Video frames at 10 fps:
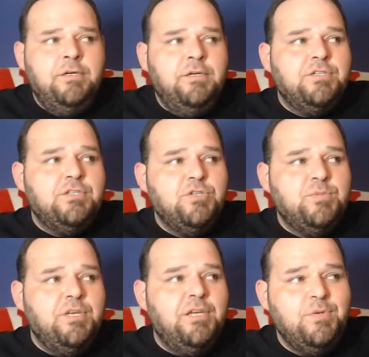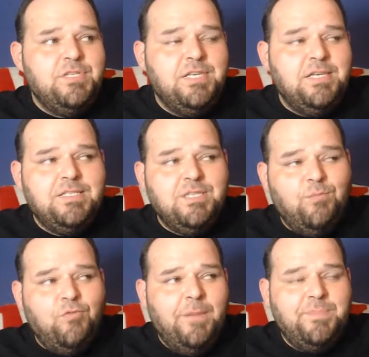Excuse me. He was seeing
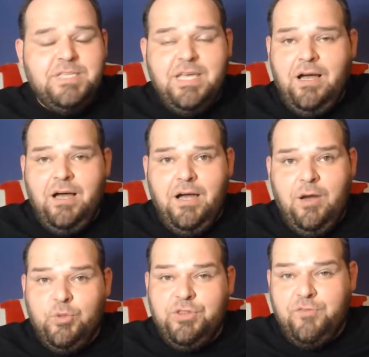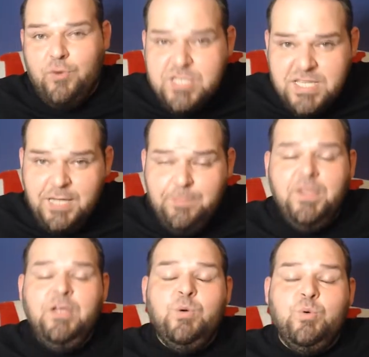some reps with the first team,
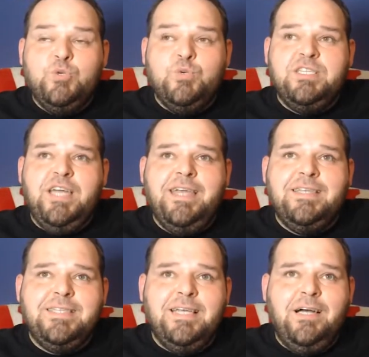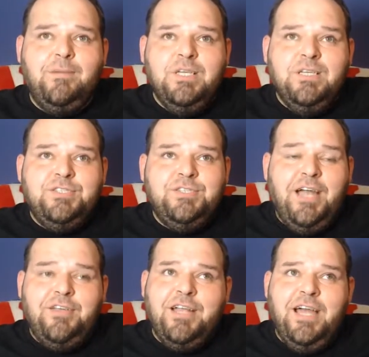which was nice. So
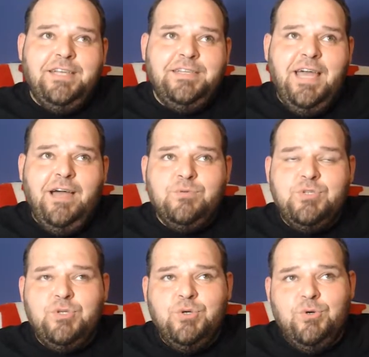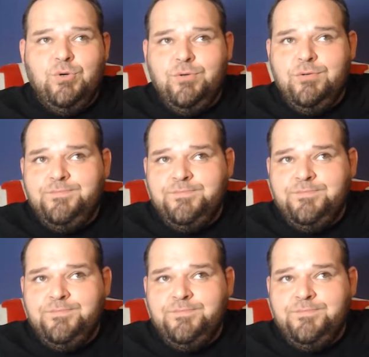now you're kind of down to